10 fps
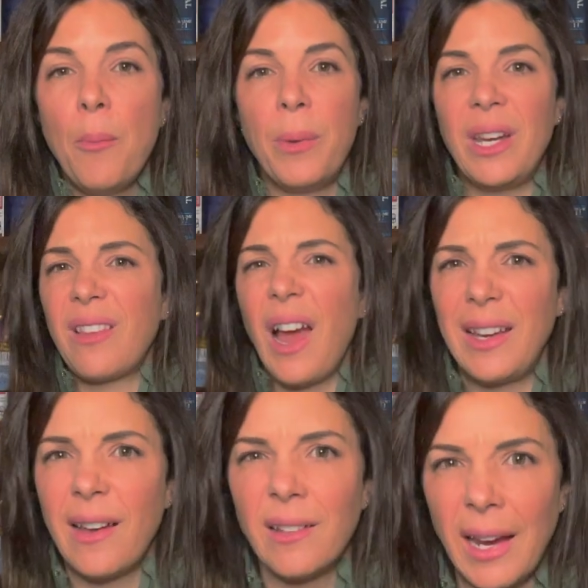but it's
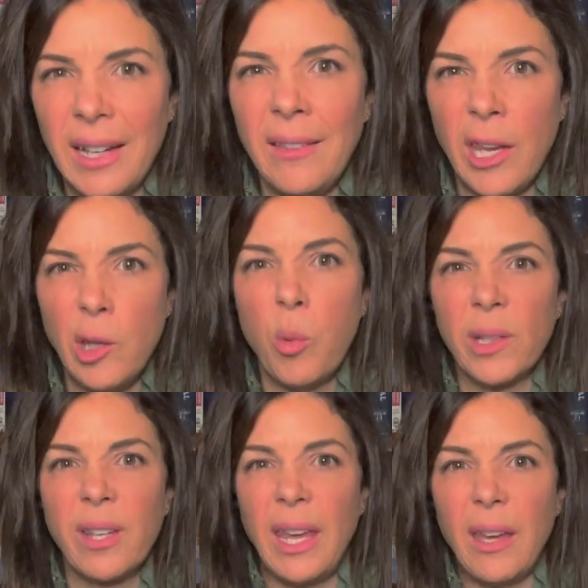highly unlikely that you'd
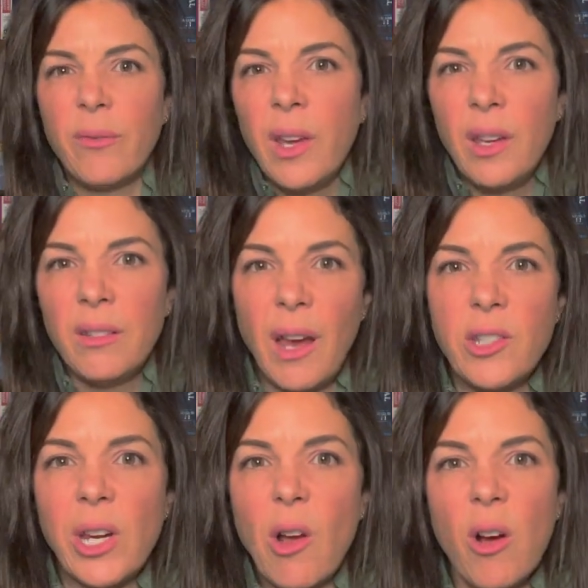want to give
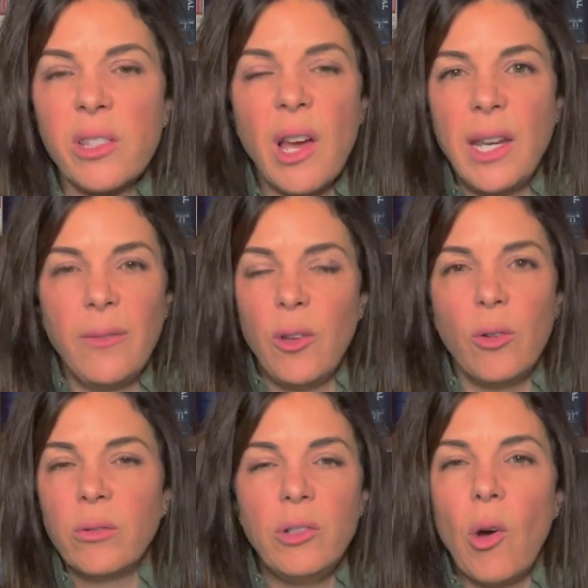nitric oxide if
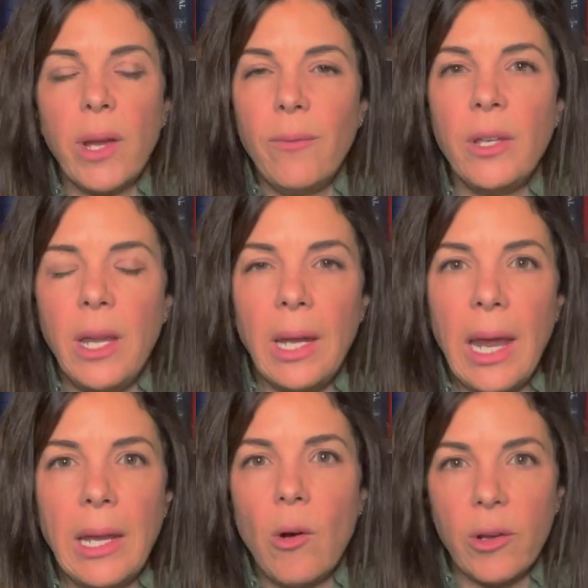you're not even needing
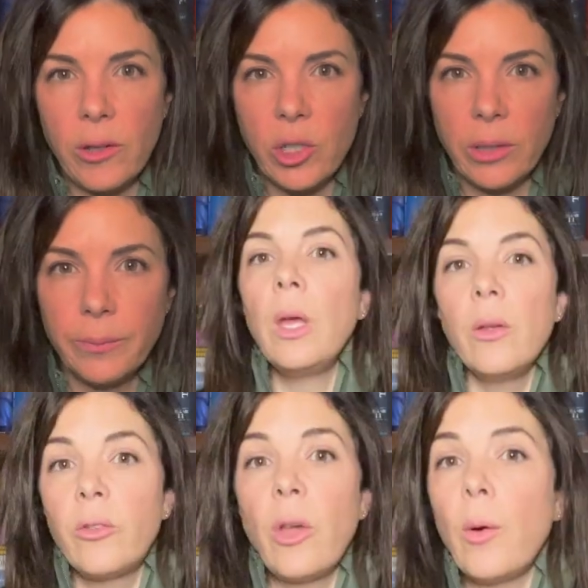any oxygen.
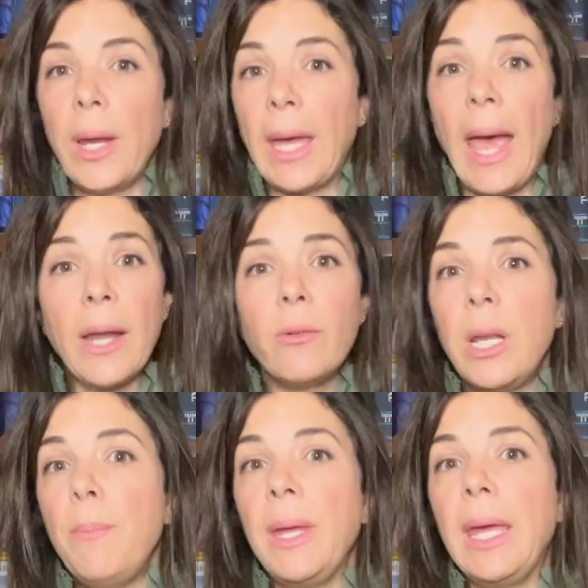So it can
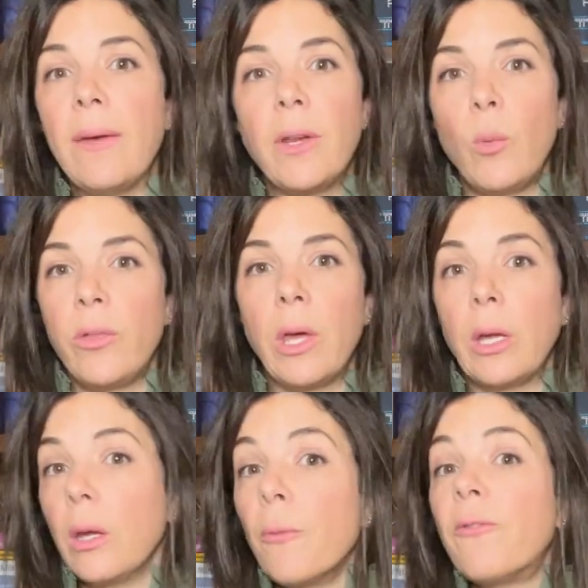really be given with
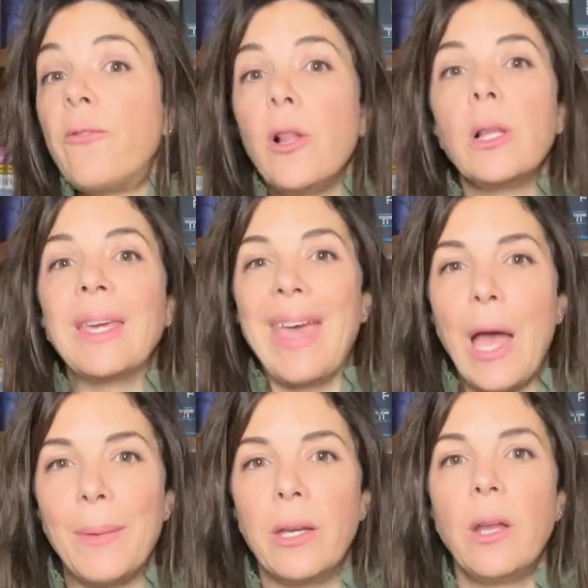a full
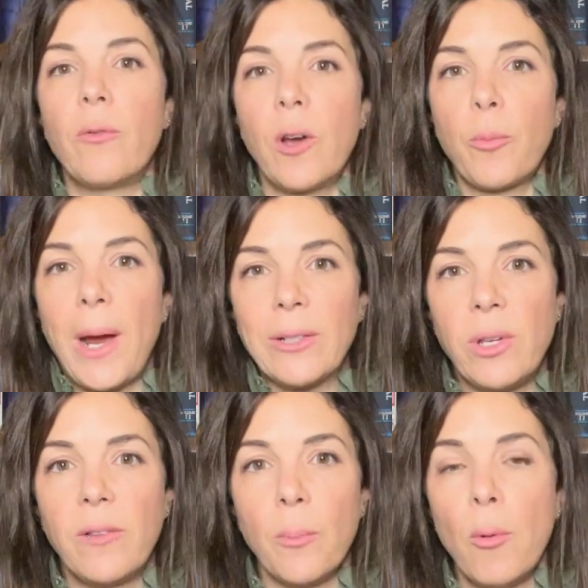gamut of
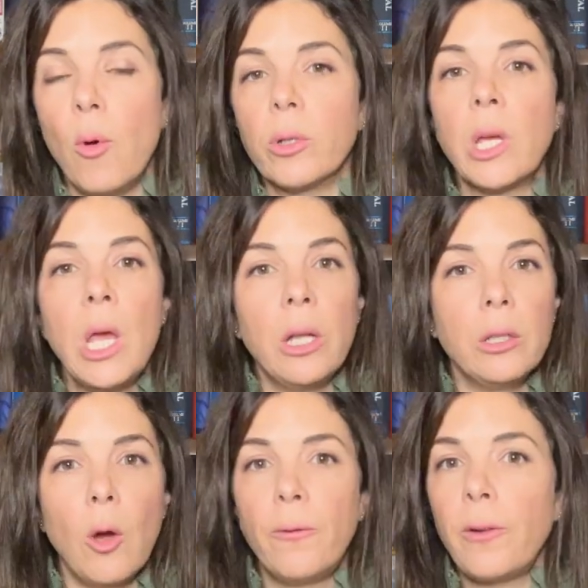respiratory support.
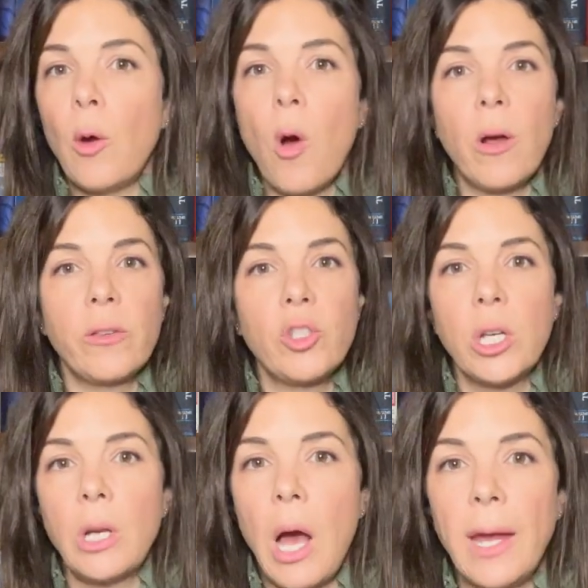Low flow
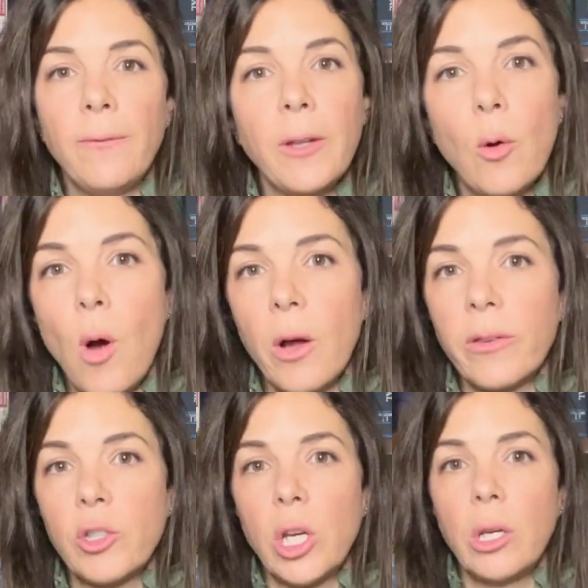oxygen, high flow
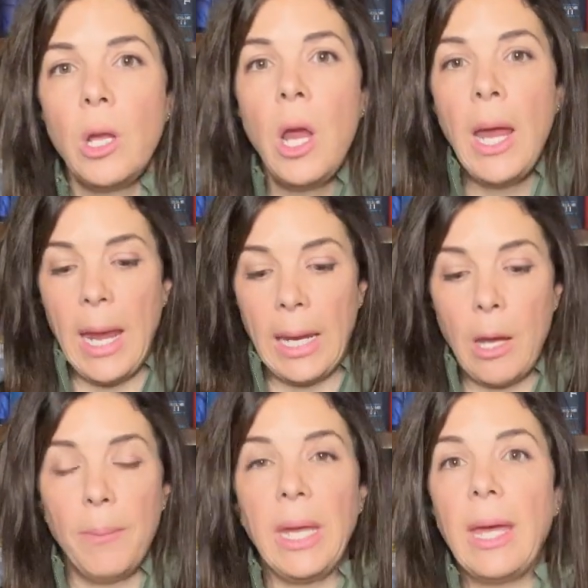oxygen. It
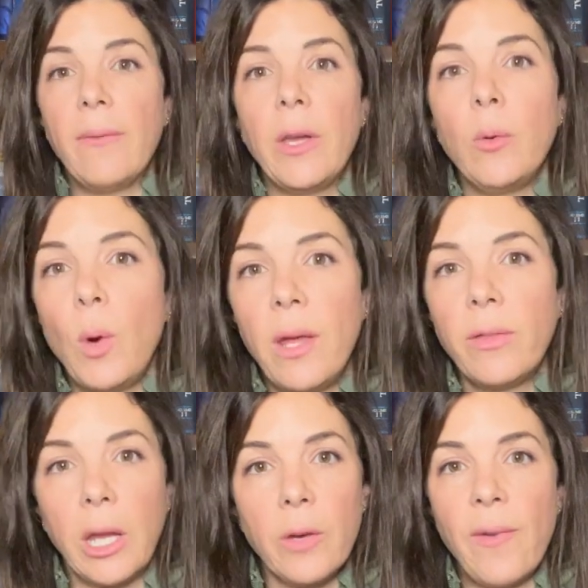can be given
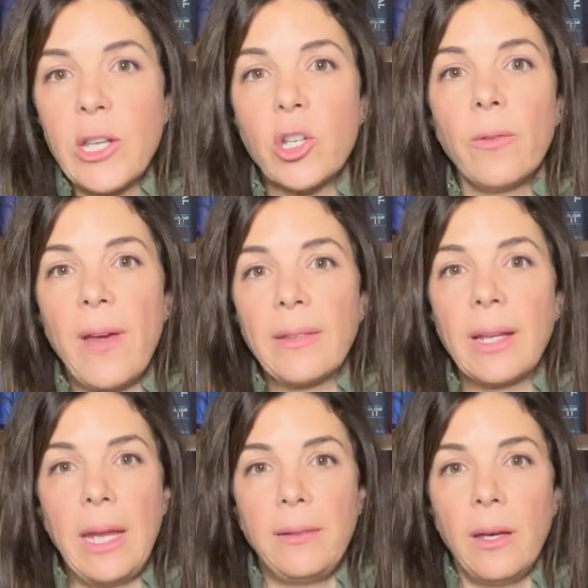with the conventional
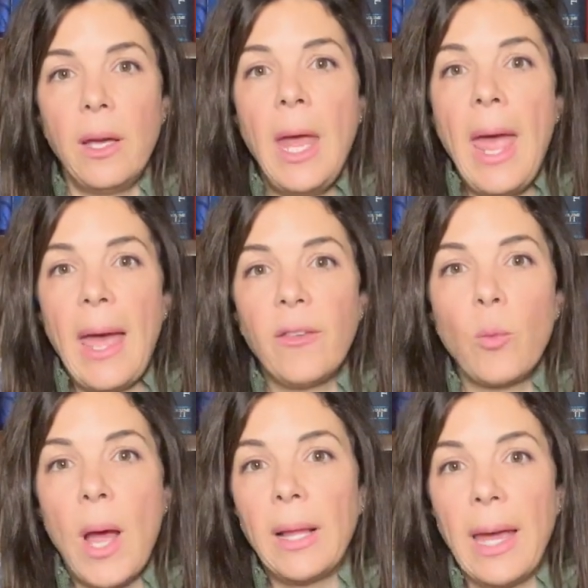ventilator as
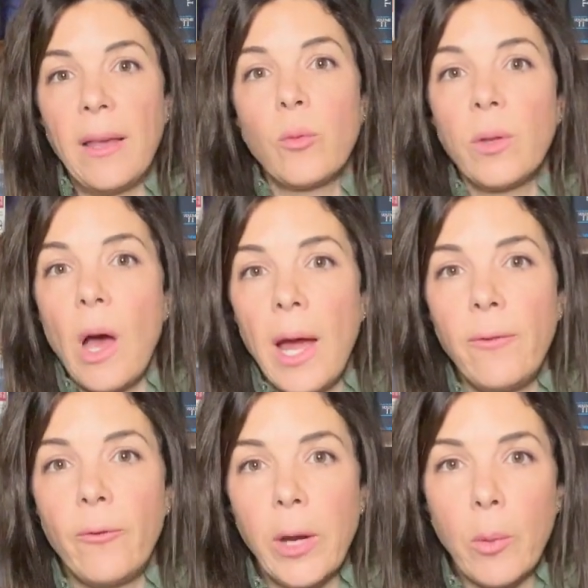well as with high
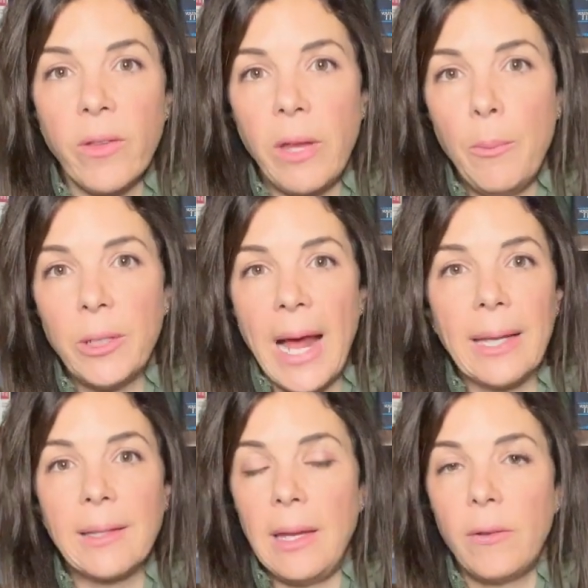frequency
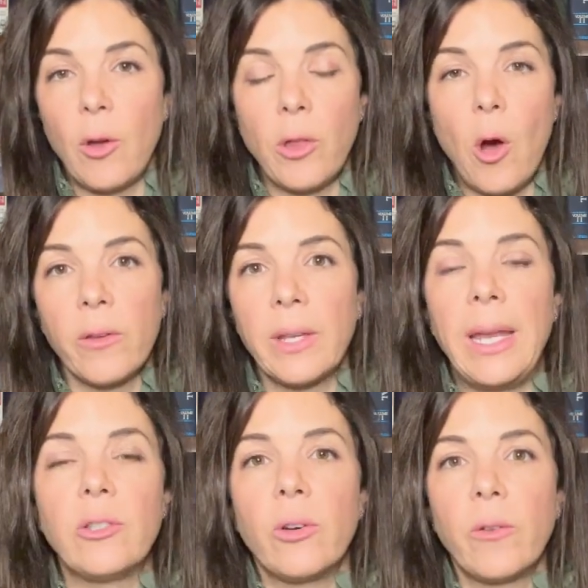modalities. So the
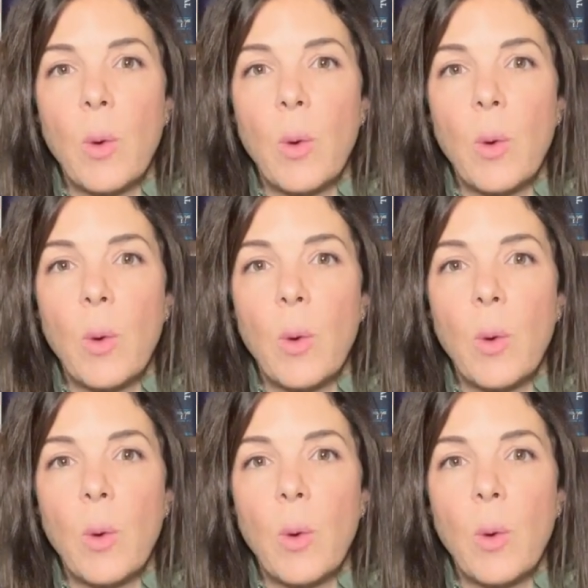oscillator as